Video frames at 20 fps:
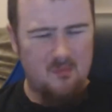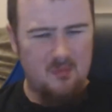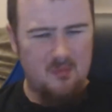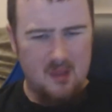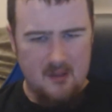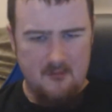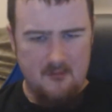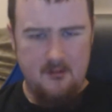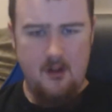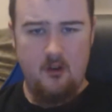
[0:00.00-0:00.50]

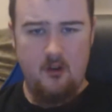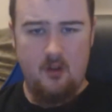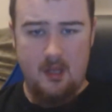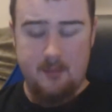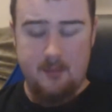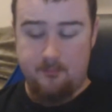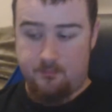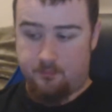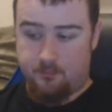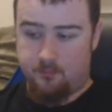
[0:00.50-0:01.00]
Very like,
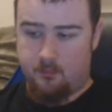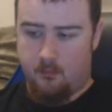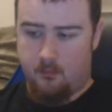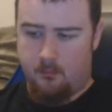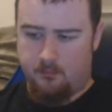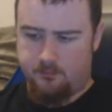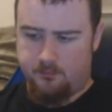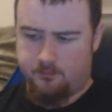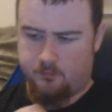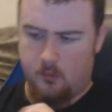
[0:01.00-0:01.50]

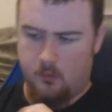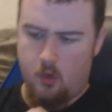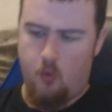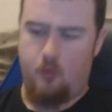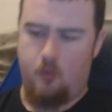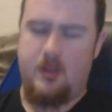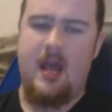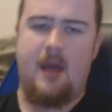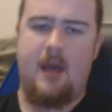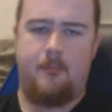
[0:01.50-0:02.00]
oh
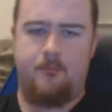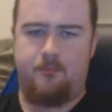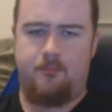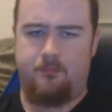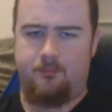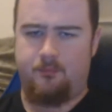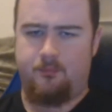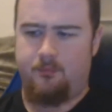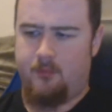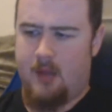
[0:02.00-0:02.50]
yeah.
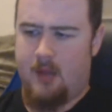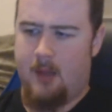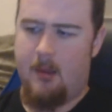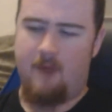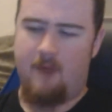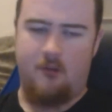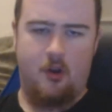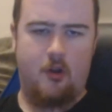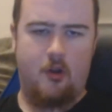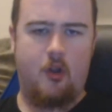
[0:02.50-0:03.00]
I'm
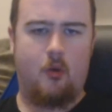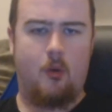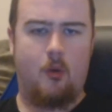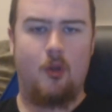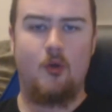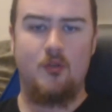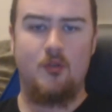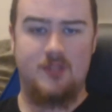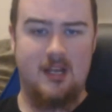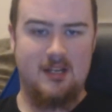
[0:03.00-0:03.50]
having another one of
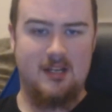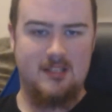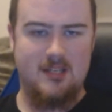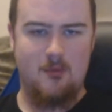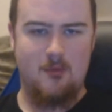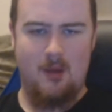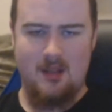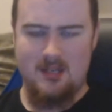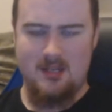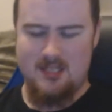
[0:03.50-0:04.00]
those. I can see
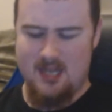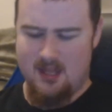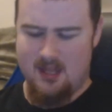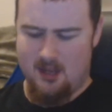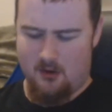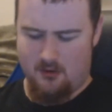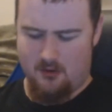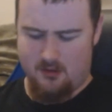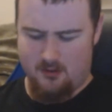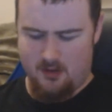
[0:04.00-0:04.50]
why they say they're
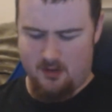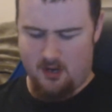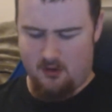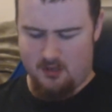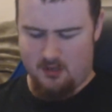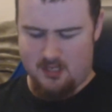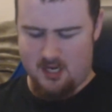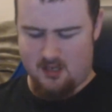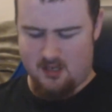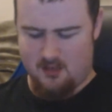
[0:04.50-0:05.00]

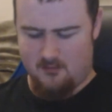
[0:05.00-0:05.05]
addictive.